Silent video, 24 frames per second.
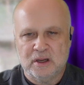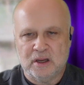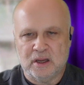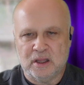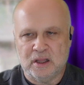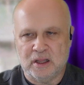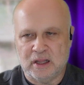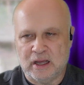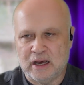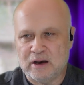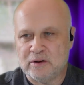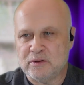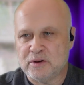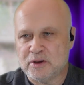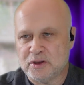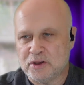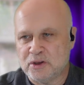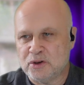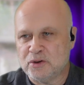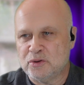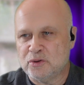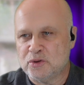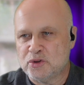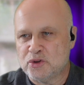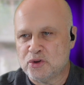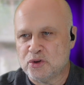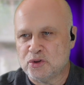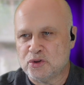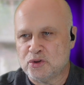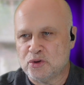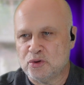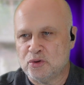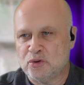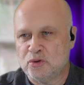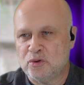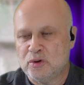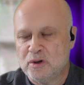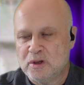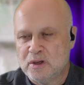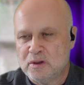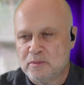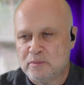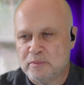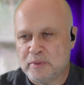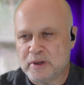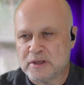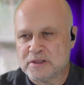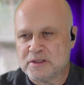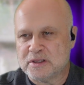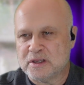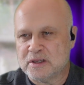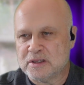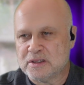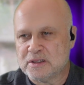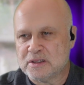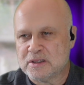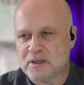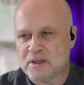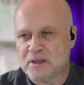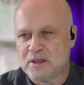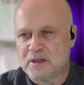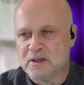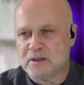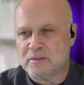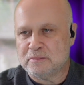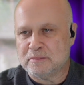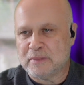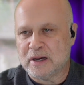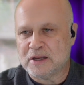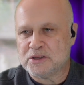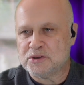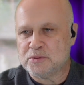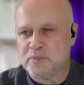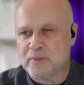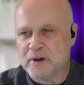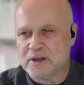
allowing you to do business much,